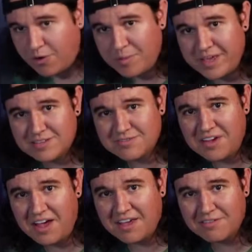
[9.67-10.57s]

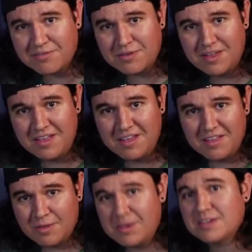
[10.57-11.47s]
PS5.
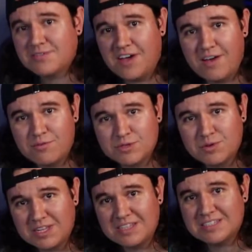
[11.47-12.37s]
The PS5 was
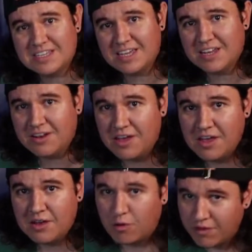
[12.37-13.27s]
released in
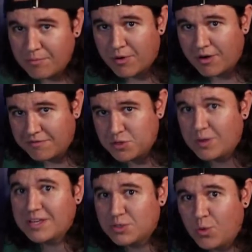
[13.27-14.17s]
November of
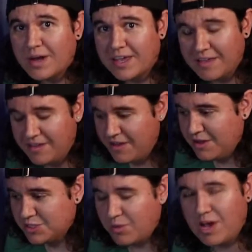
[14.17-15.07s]
2020,
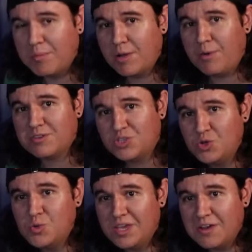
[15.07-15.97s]
so we're coming up on
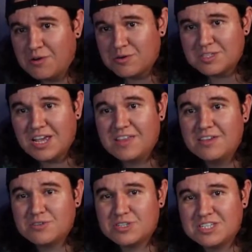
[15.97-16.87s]
two years, and
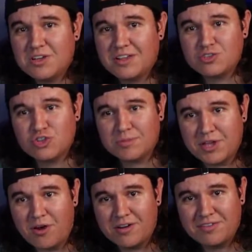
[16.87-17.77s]
these are still extremely
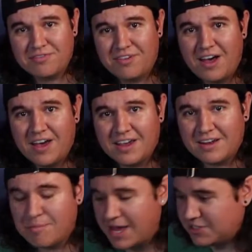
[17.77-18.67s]
hard to find.
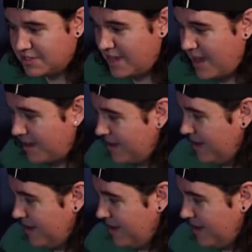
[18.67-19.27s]
Imagine that.